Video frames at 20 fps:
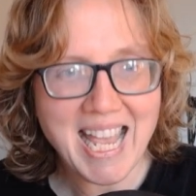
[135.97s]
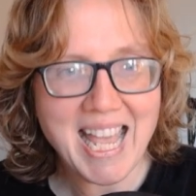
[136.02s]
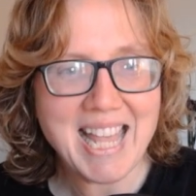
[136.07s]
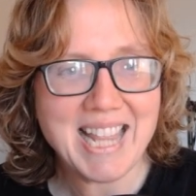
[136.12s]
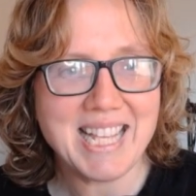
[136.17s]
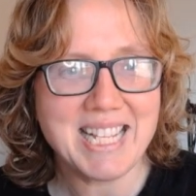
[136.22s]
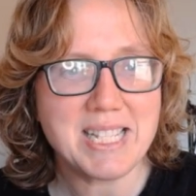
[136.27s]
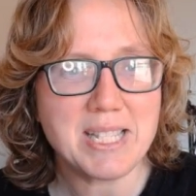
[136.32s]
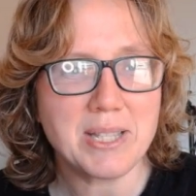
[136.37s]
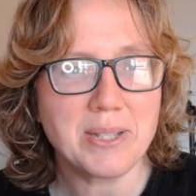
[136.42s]

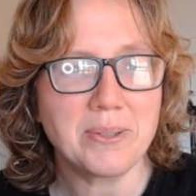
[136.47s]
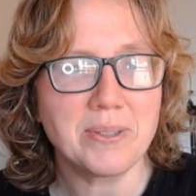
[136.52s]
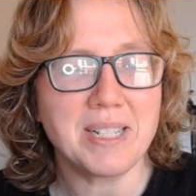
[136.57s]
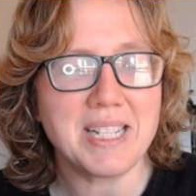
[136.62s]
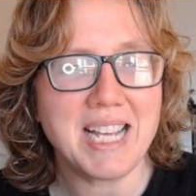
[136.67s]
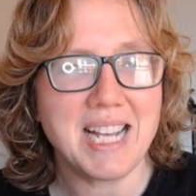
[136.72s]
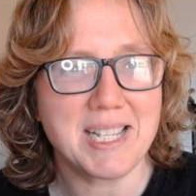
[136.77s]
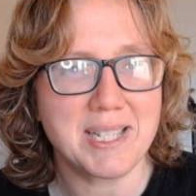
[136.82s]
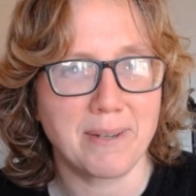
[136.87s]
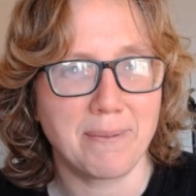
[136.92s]
This
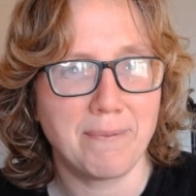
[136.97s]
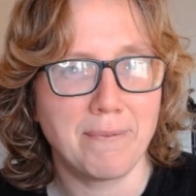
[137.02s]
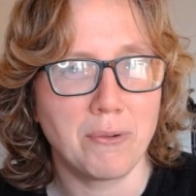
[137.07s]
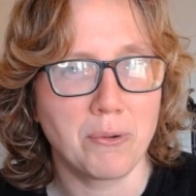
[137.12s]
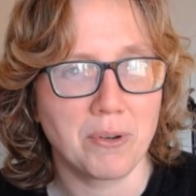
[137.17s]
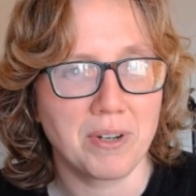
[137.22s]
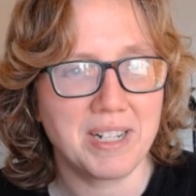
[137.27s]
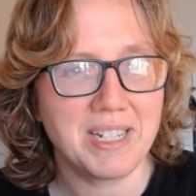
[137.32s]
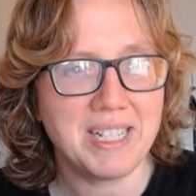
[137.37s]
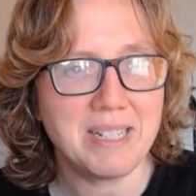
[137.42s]
30 has a
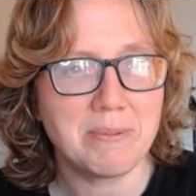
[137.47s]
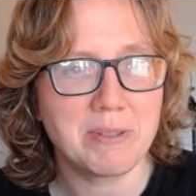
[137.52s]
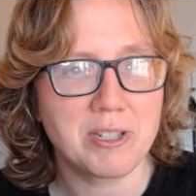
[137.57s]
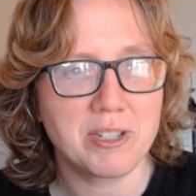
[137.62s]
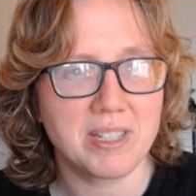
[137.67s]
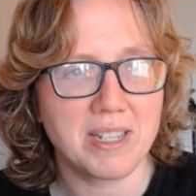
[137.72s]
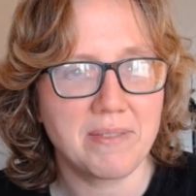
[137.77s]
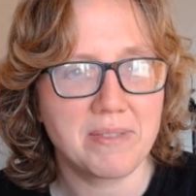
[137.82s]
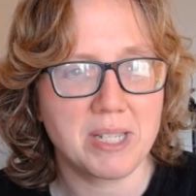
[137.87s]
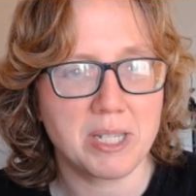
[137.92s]
4 in it,
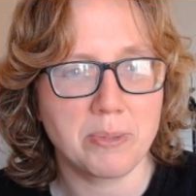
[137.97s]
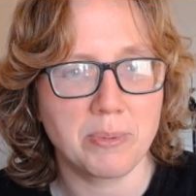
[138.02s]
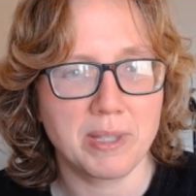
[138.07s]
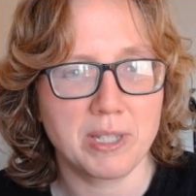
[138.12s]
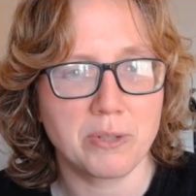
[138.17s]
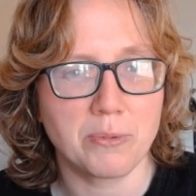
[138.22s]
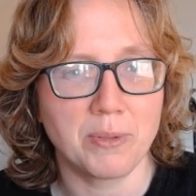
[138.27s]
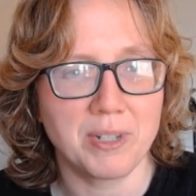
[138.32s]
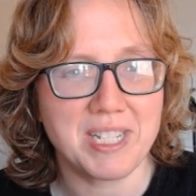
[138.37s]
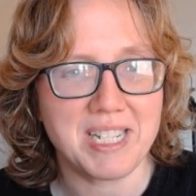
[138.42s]
which leaves us with
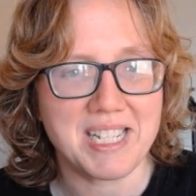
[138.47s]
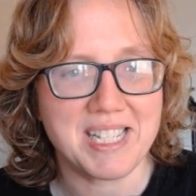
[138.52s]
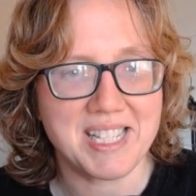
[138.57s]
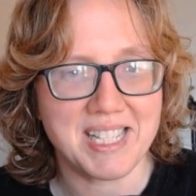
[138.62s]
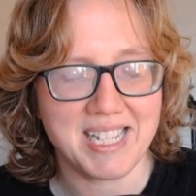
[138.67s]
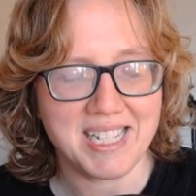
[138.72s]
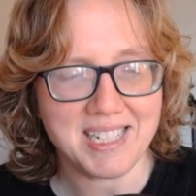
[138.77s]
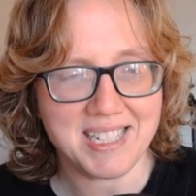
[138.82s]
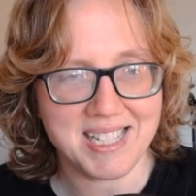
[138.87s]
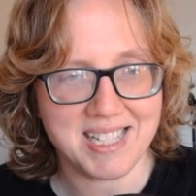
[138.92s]

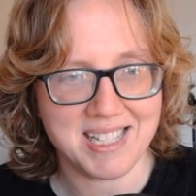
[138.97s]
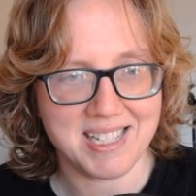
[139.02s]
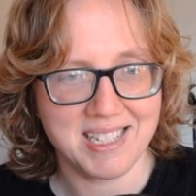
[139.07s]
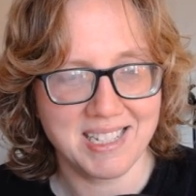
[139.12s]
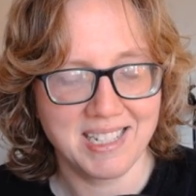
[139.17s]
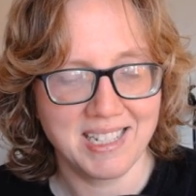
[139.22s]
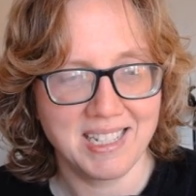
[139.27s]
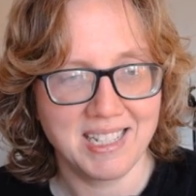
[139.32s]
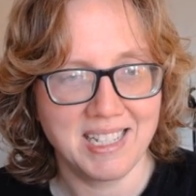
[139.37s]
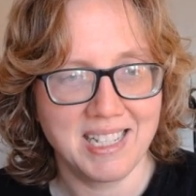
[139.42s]
26.
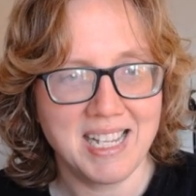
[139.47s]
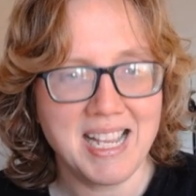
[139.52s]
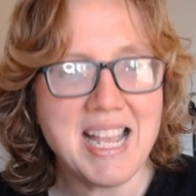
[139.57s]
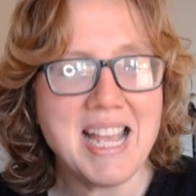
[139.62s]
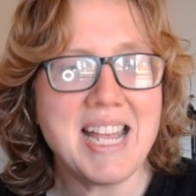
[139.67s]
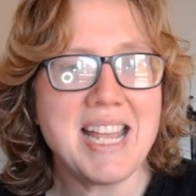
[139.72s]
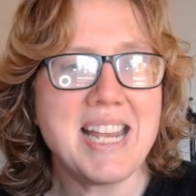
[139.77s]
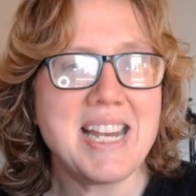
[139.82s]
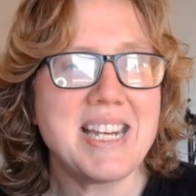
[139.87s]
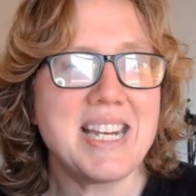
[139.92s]

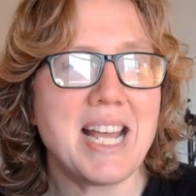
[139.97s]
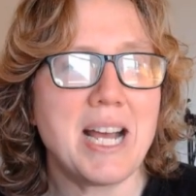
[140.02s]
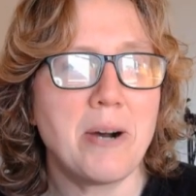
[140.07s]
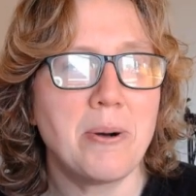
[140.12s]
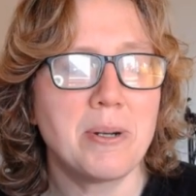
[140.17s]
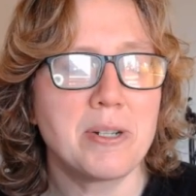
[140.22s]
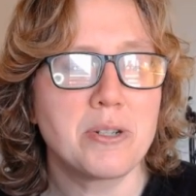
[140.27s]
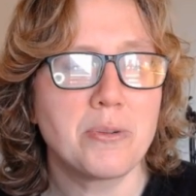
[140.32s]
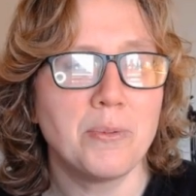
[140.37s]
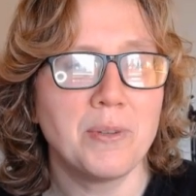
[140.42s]

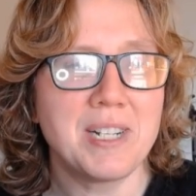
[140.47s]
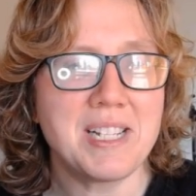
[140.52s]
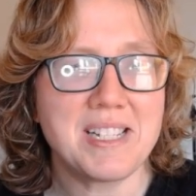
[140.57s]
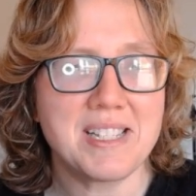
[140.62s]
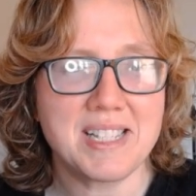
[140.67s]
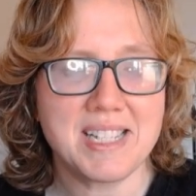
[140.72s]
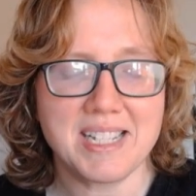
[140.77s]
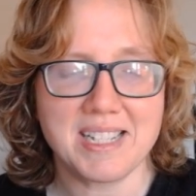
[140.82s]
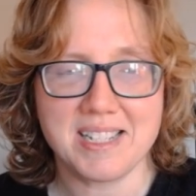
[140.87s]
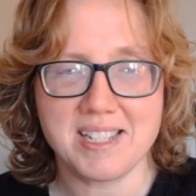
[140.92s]
Now,
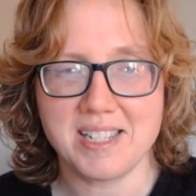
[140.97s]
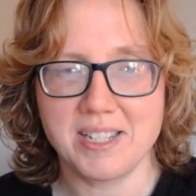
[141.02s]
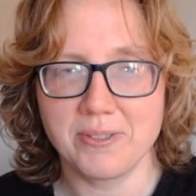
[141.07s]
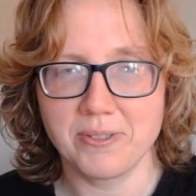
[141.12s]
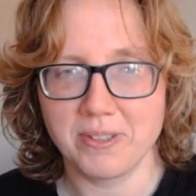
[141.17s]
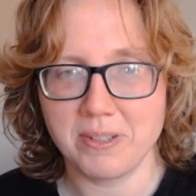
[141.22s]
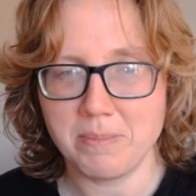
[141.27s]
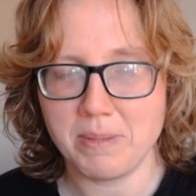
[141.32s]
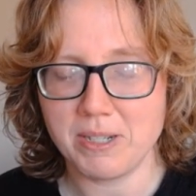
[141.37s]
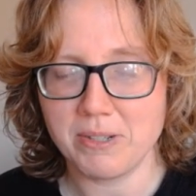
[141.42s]
26 can
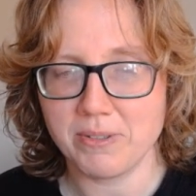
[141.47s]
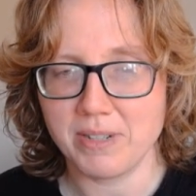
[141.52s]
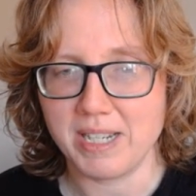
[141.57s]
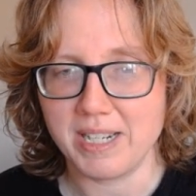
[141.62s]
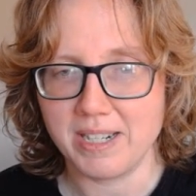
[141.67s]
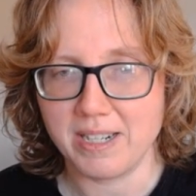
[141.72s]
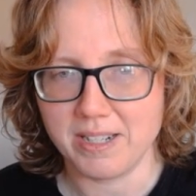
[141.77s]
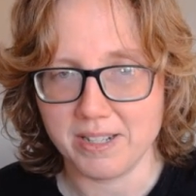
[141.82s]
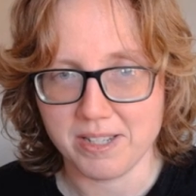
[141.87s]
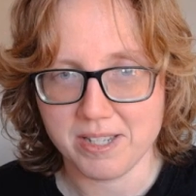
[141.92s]
only be
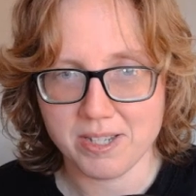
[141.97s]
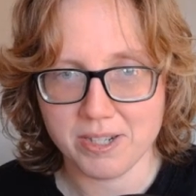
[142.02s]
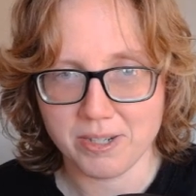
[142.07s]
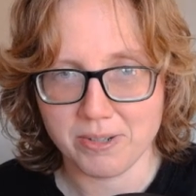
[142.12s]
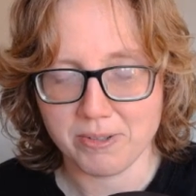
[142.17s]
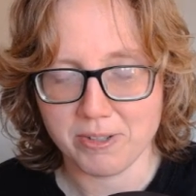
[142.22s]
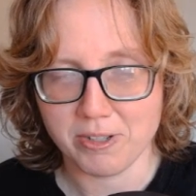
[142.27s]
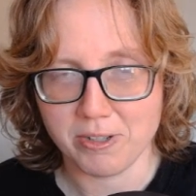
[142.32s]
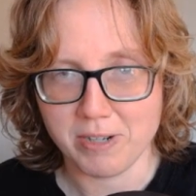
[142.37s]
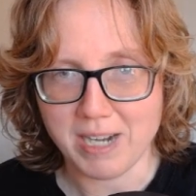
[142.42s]
created in
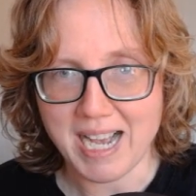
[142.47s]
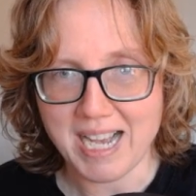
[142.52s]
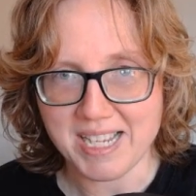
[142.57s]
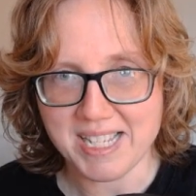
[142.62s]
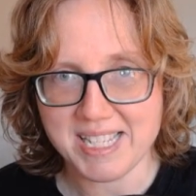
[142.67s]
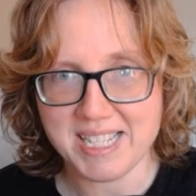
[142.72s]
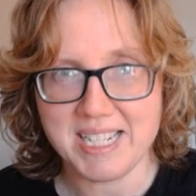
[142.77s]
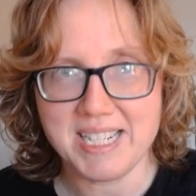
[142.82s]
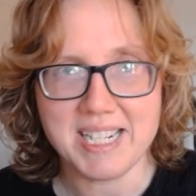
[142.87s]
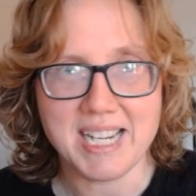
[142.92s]
Sudoku
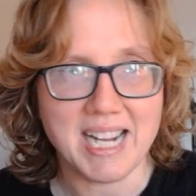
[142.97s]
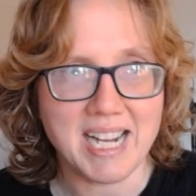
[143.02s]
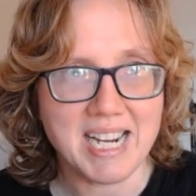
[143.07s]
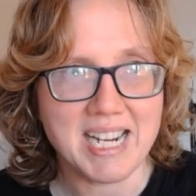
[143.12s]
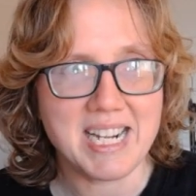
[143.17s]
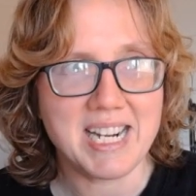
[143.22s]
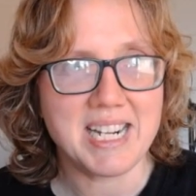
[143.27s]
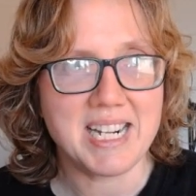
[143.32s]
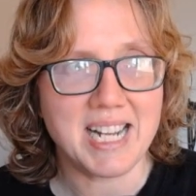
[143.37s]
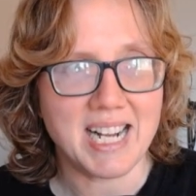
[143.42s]
as
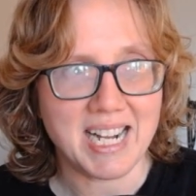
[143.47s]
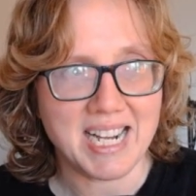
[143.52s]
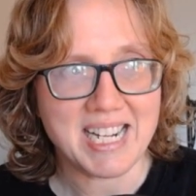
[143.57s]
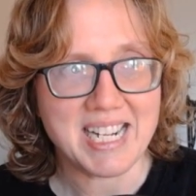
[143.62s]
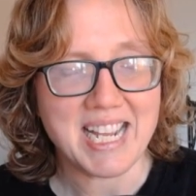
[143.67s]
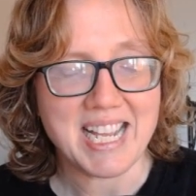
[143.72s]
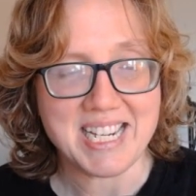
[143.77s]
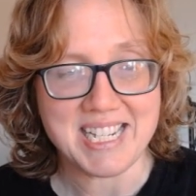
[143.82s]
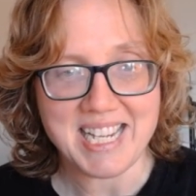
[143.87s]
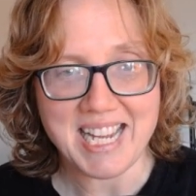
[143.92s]
9, 9,
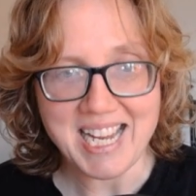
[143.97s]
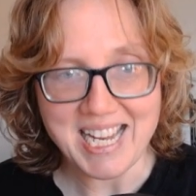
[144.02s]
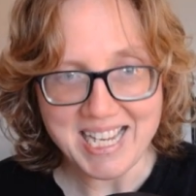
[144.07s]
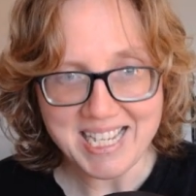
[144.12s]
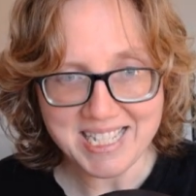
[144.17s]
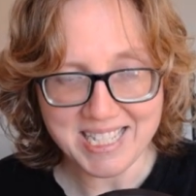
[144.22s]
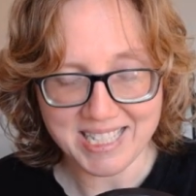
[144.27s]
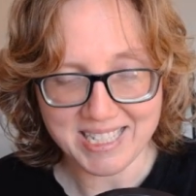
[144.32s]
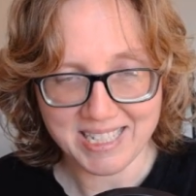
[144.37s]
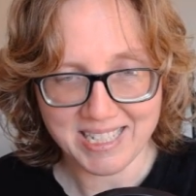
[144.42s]
and
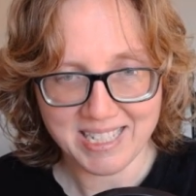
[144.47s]
8.